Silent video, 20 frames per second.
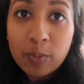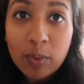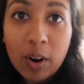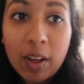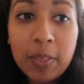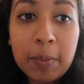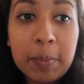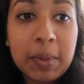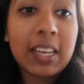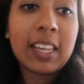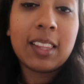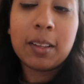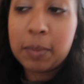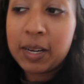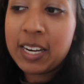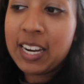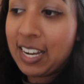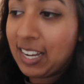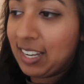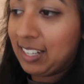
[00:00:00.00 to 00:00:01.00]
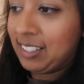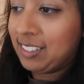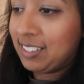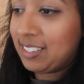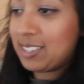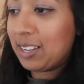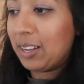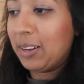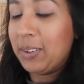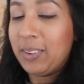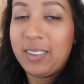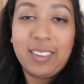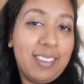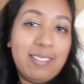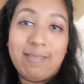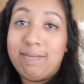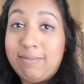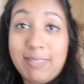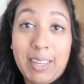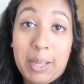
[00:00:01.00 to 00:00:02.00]
rather me than my nan. So
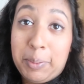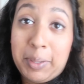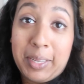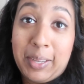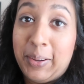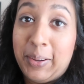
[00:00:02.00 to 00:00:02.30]
there we